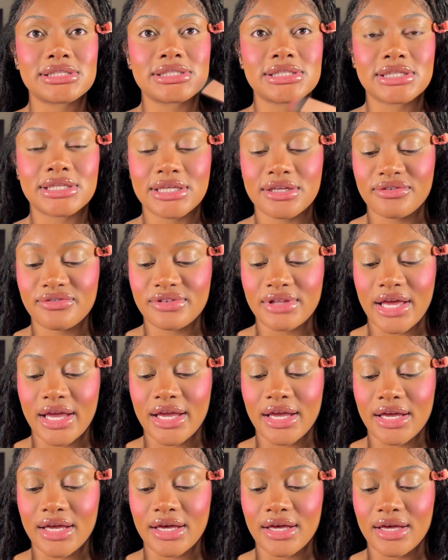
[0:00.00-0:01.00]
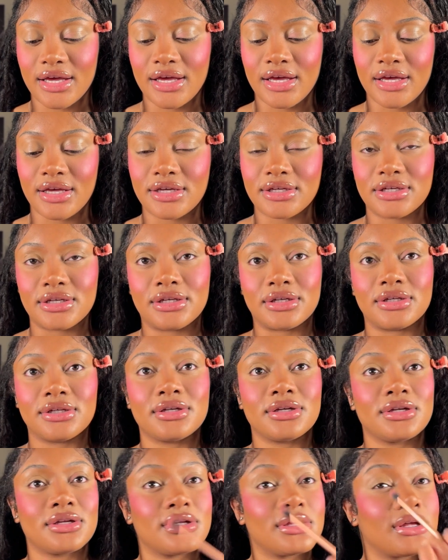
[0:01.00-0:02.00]
to give like a
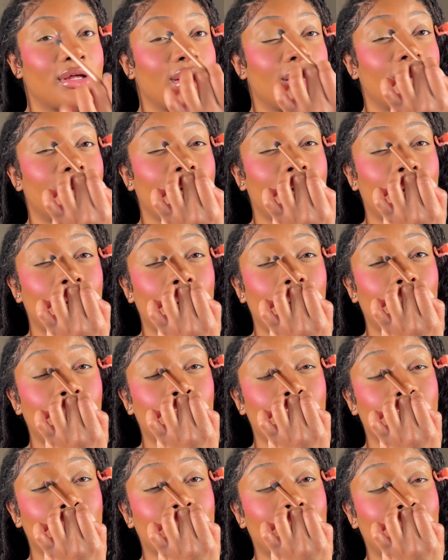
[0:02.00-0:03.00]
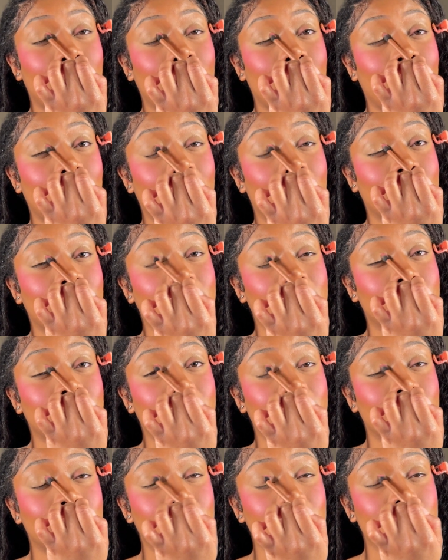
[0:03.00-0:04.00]
open eye
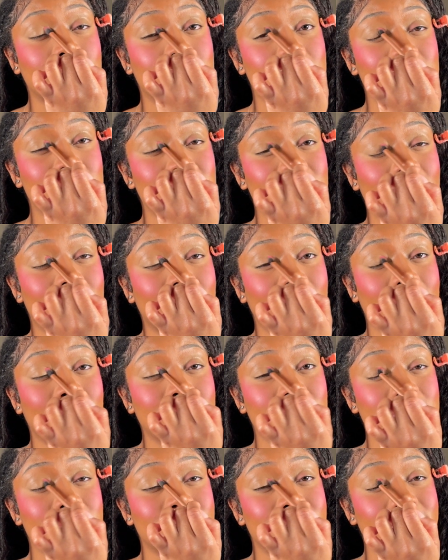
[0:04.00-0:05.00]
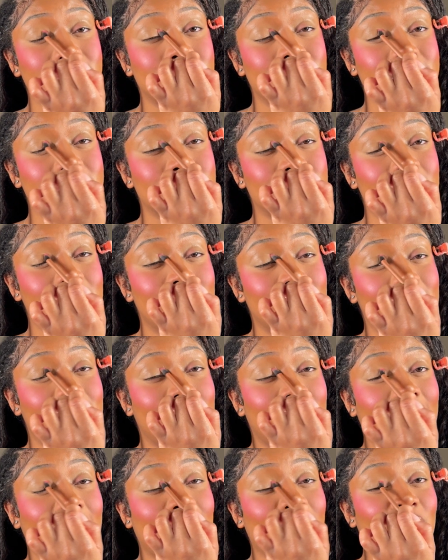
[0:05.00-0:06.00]
look. Just like Esther does.
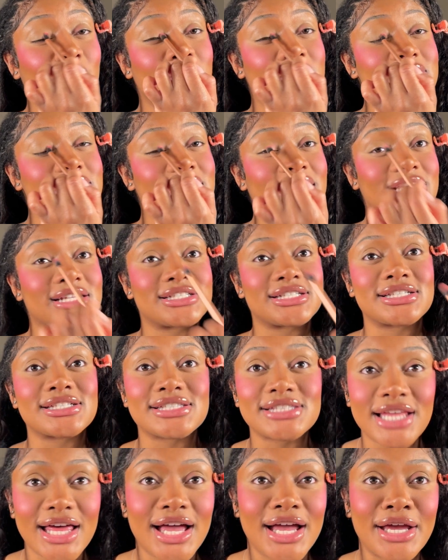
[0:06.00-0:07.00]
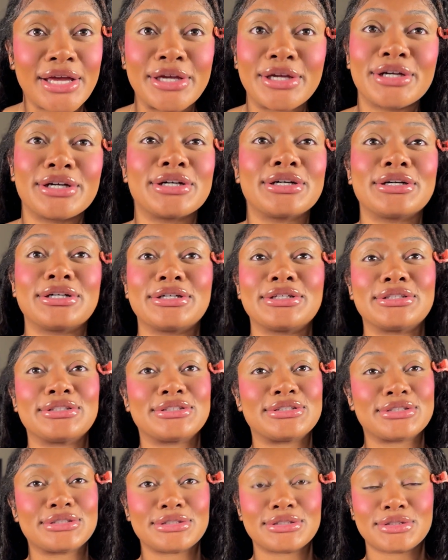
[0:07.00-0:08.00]
I don't want to say just like,
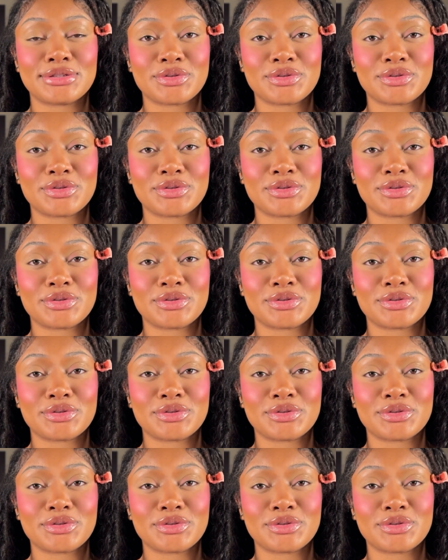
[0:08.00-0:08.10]
because